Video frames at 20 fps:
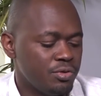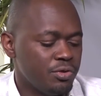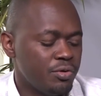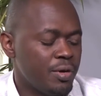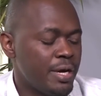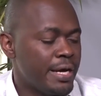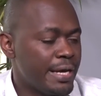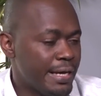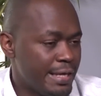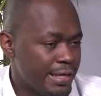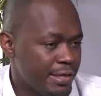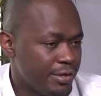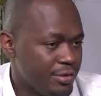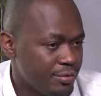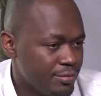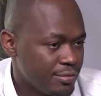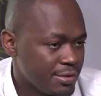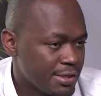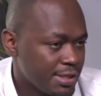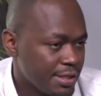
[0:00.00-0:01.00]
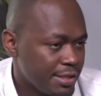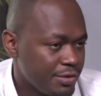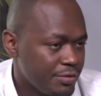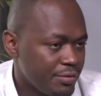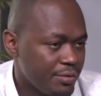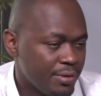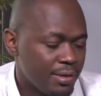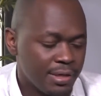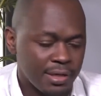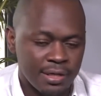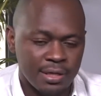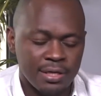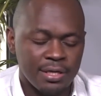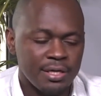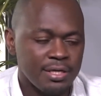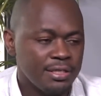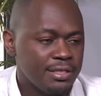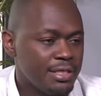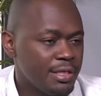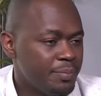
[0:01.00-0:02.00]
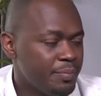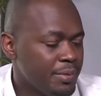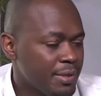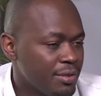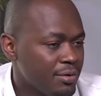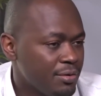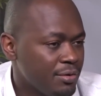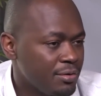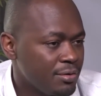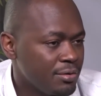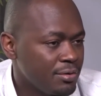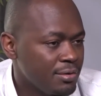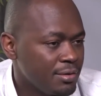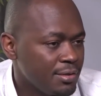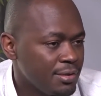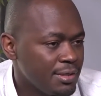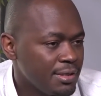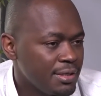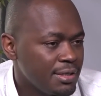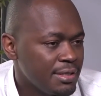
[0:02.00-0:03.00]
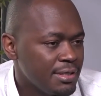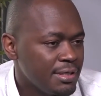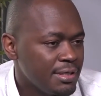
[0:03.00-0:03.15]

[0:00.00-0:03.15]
your end user, your typical